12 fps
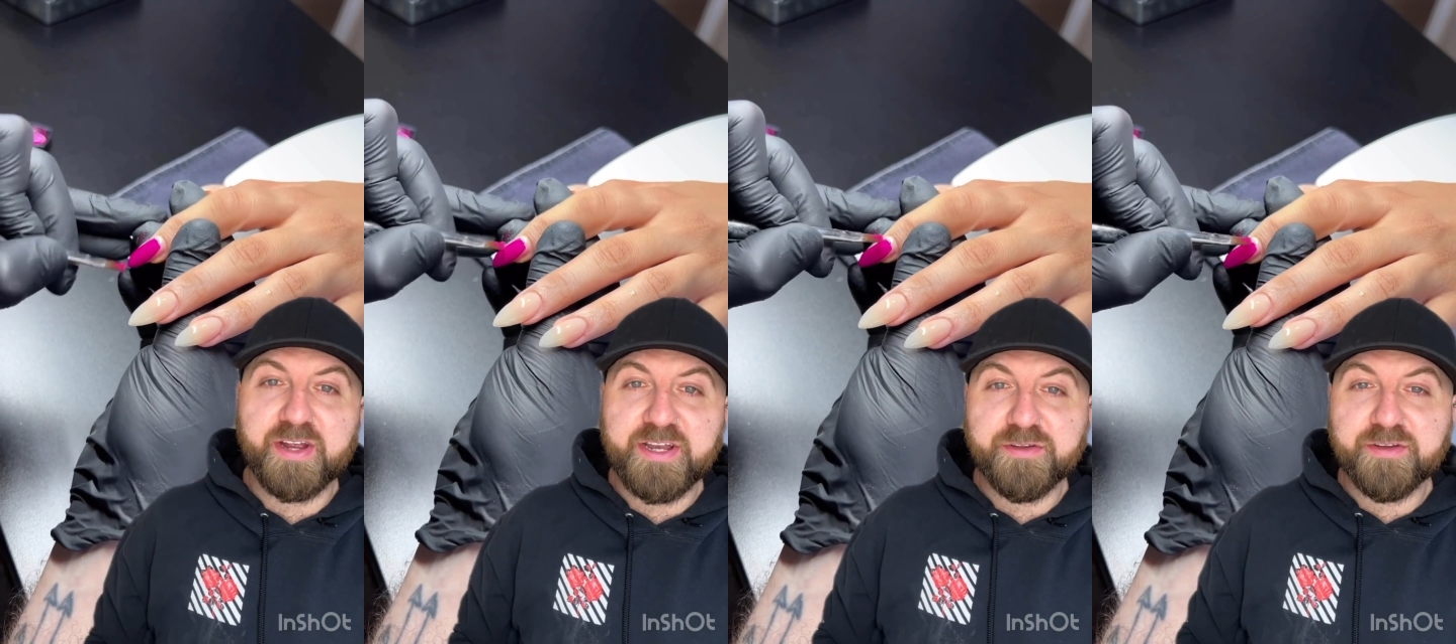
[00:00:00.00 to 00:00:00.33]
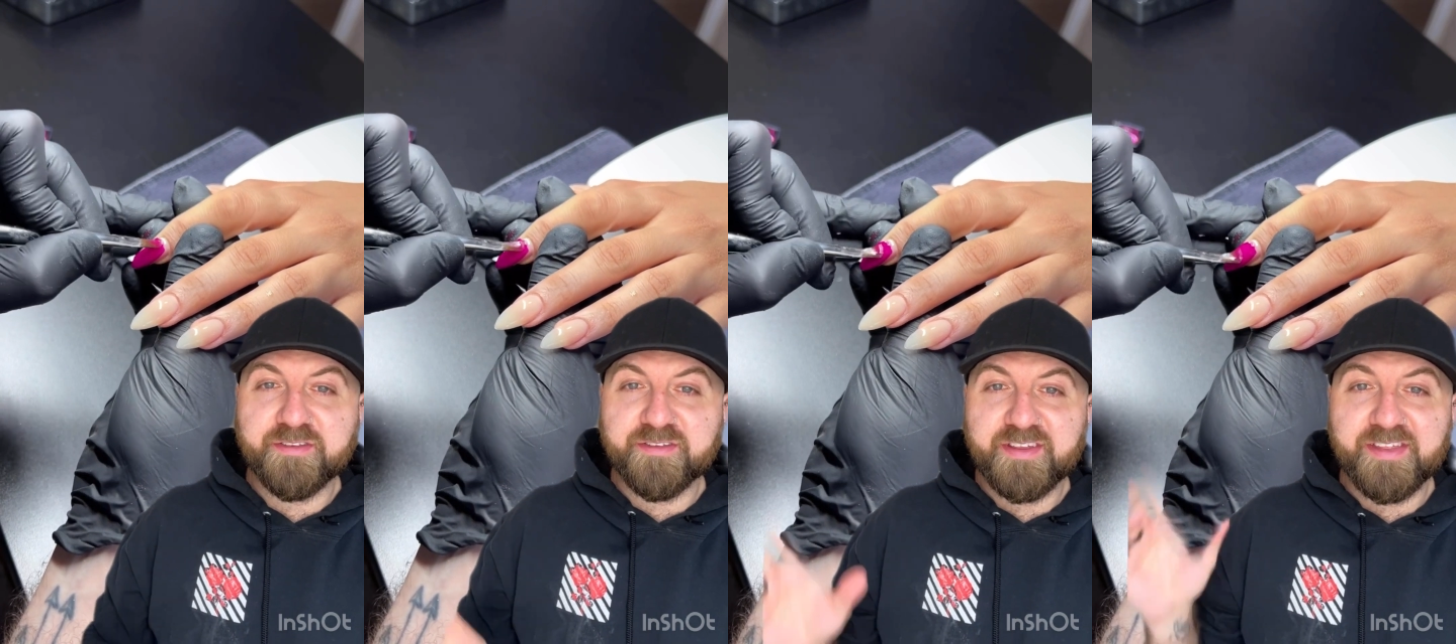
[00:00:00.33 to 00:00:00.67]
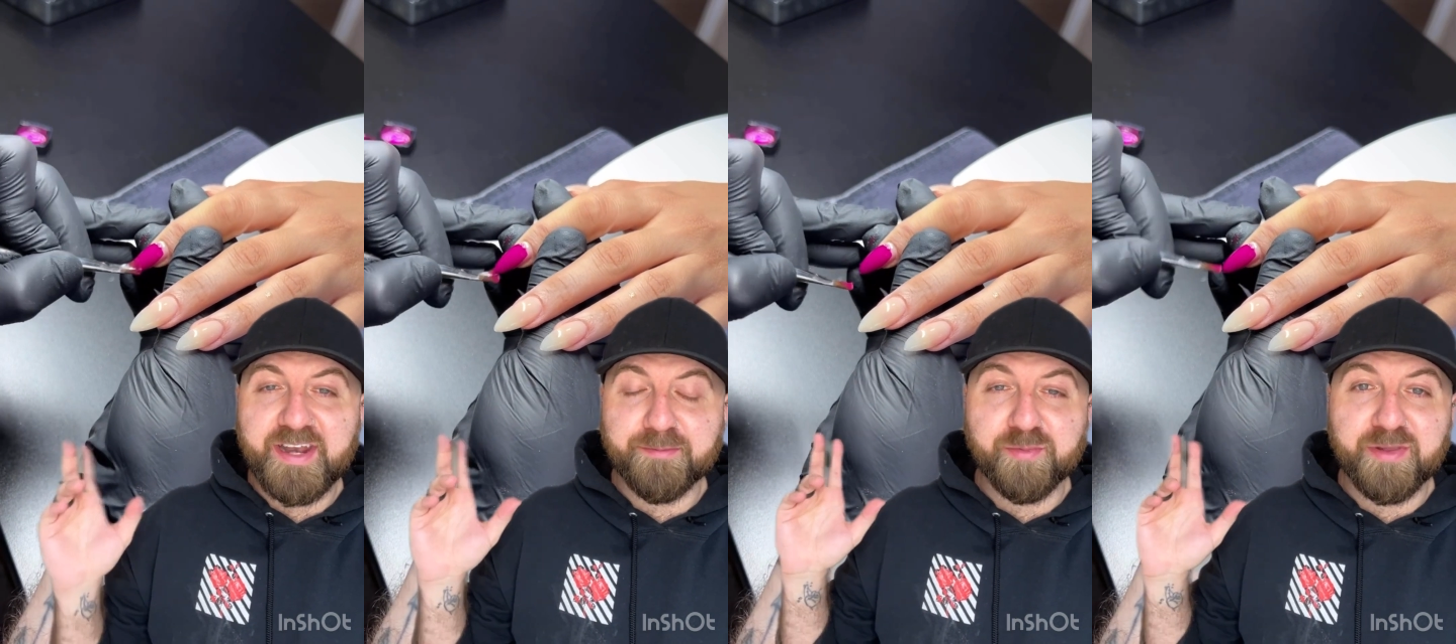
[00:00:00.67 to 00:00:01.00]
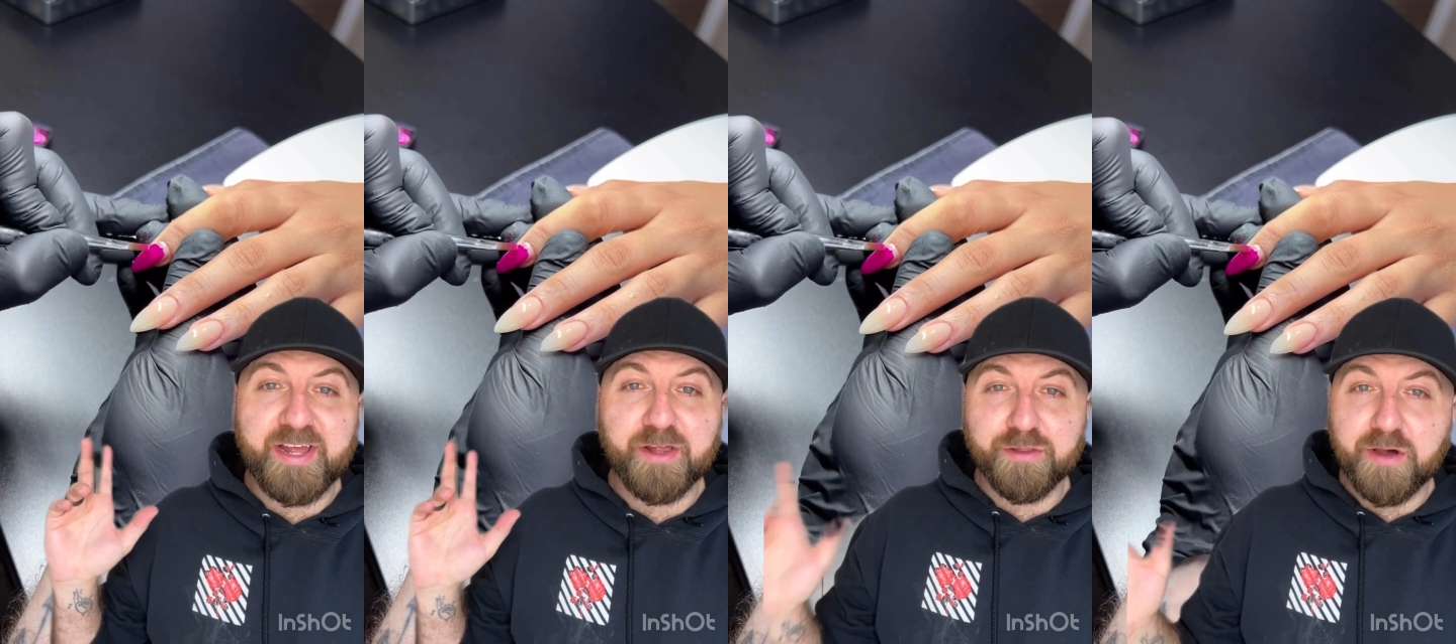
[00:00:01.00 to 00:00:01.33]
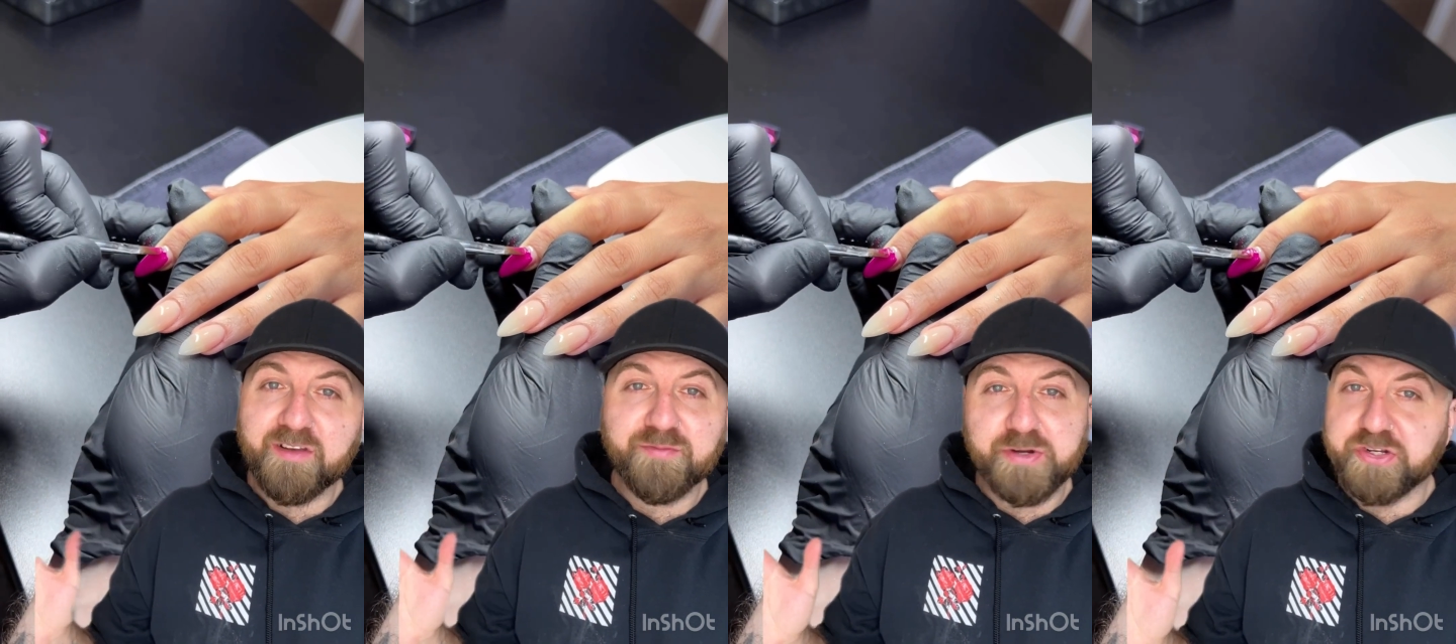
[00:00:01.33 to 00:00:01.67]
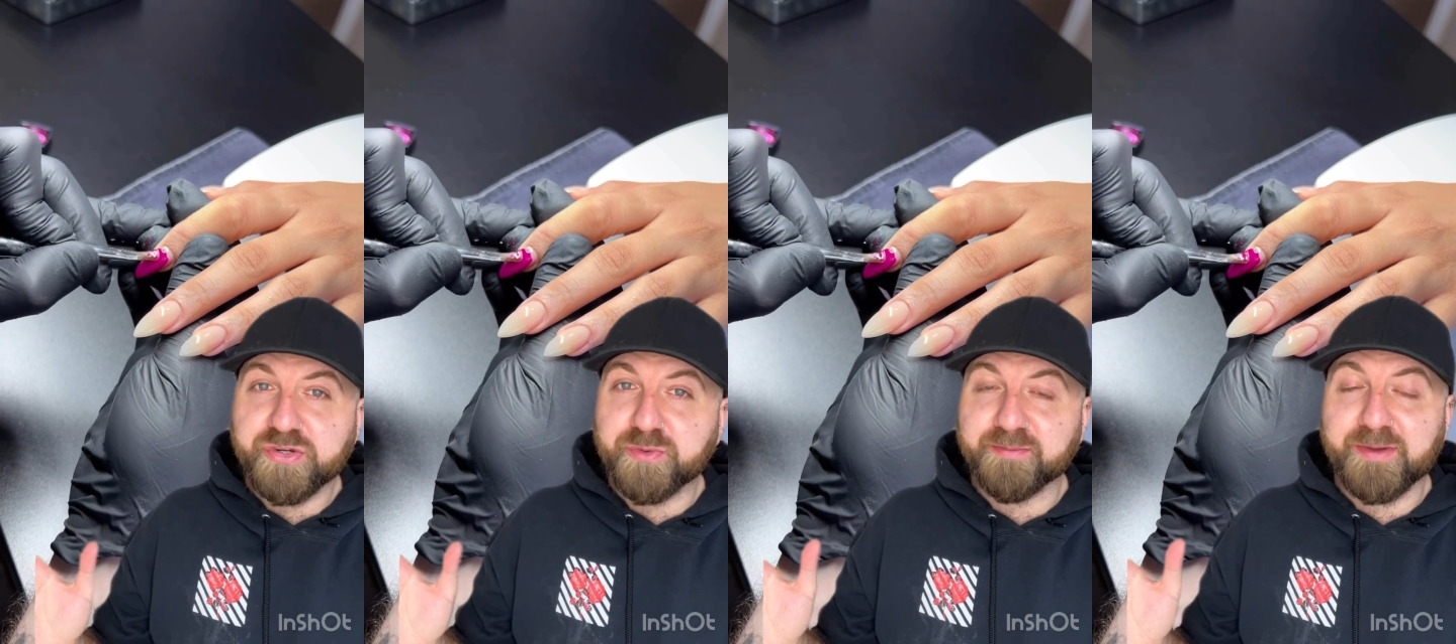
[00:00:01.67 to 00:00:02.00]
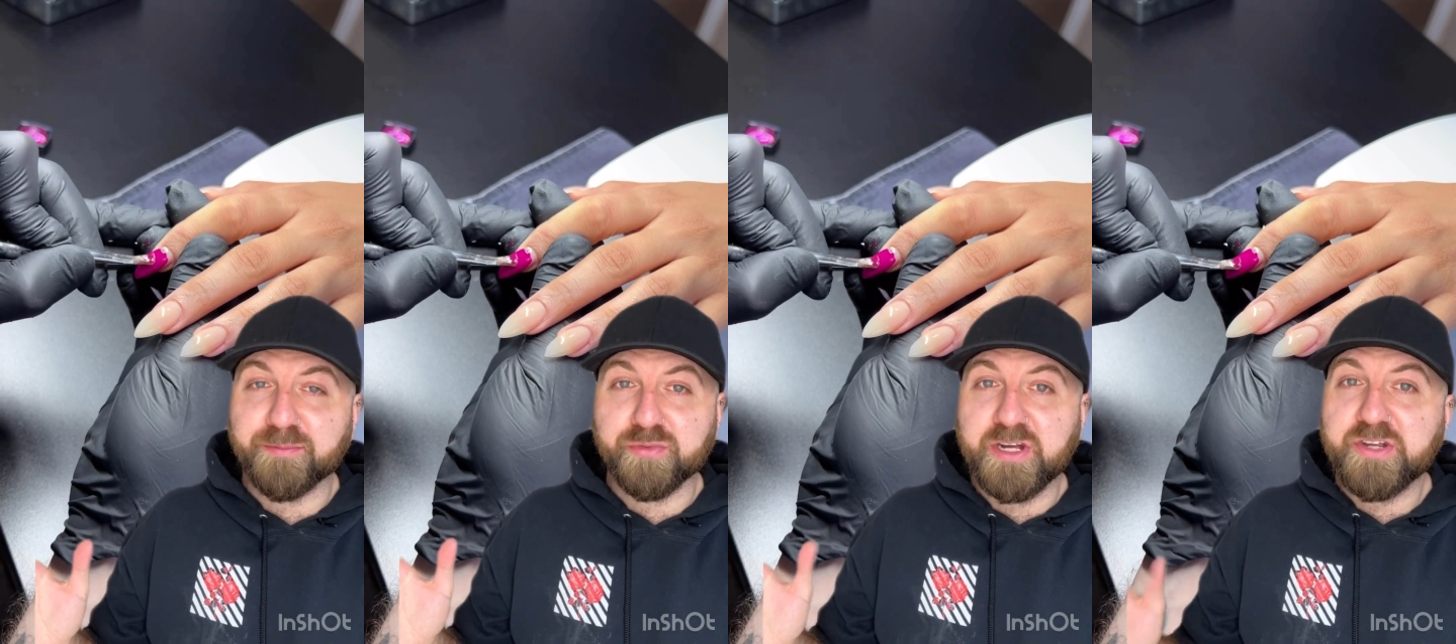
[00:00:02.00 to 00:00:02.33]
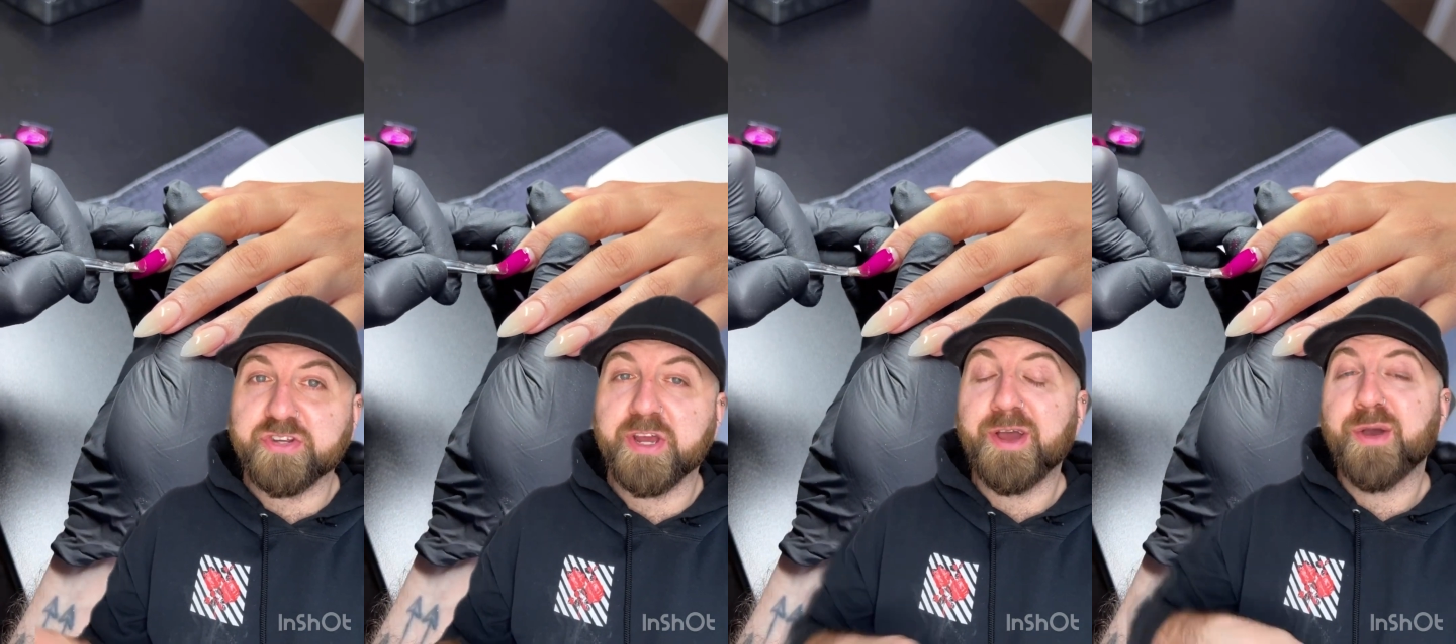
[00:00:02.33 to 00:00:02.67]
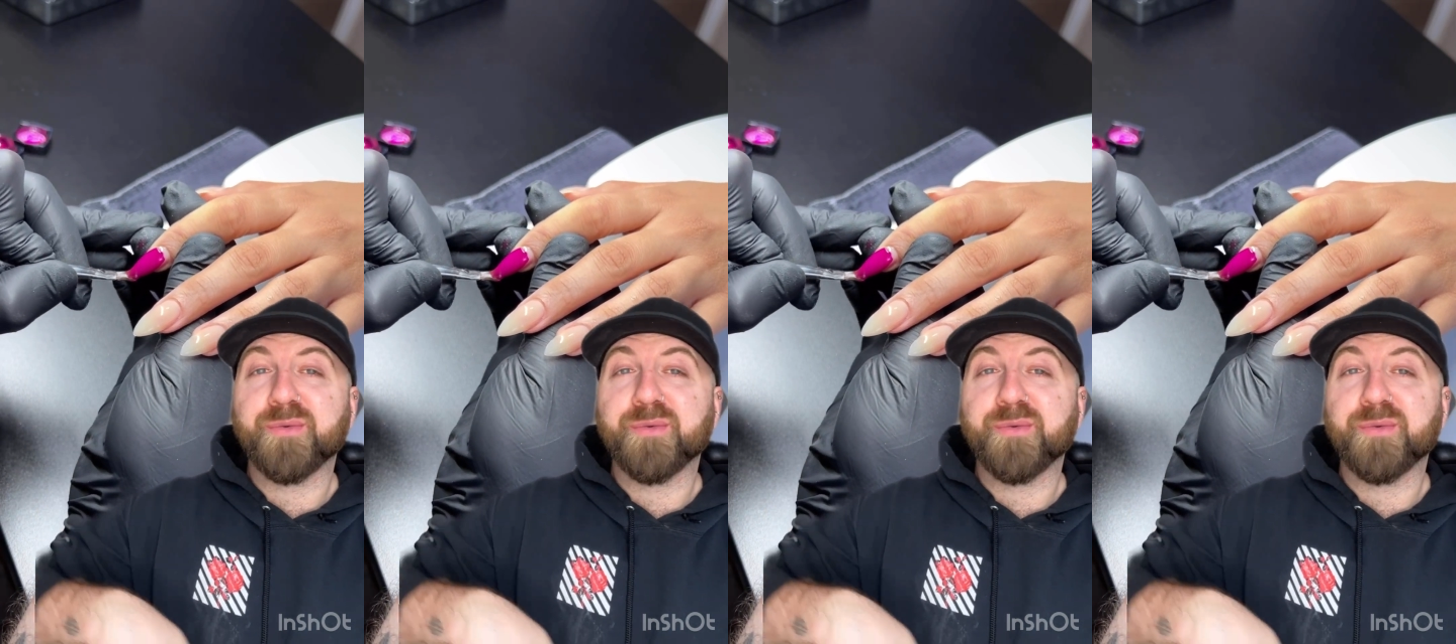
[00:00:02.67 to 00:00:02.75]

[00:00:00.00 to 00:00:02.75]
and you can see that I'm applying a lot of pressure with my brush,